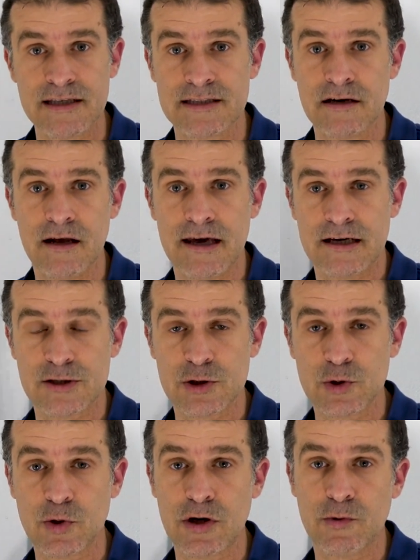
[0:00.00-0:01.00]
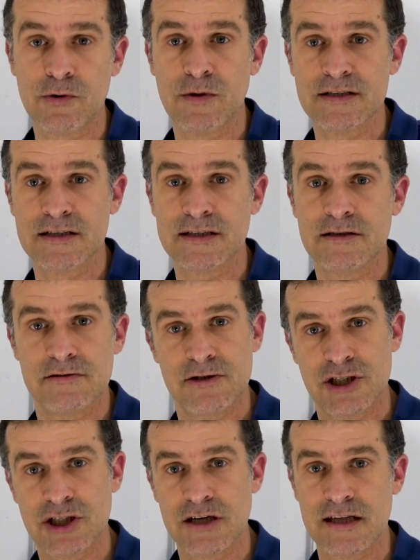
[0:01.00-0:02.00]
It's not like a store where once a year you
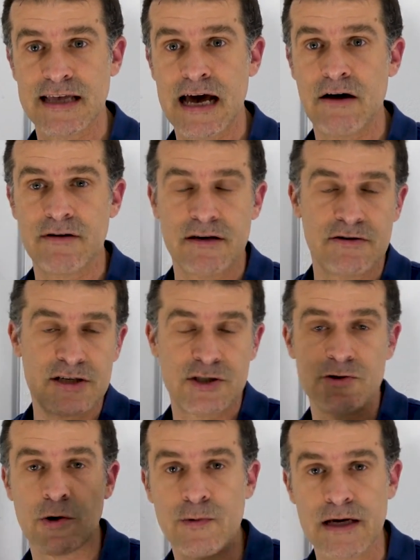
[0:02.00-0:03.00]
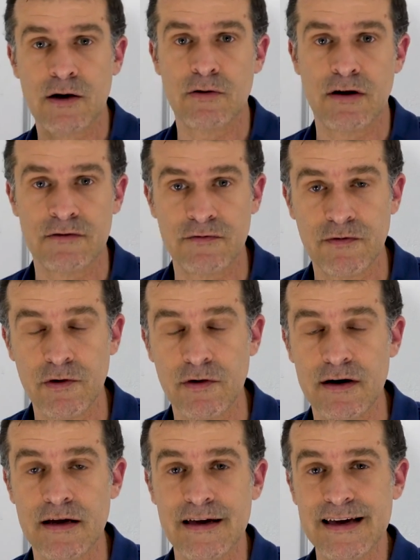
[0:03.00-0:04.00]
shut it down and you just do a recoat of the
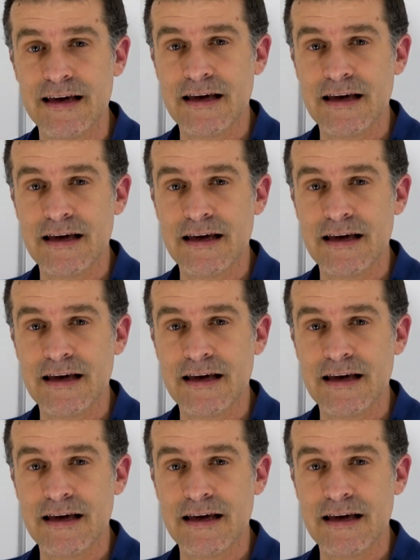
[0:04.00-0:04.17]
floor.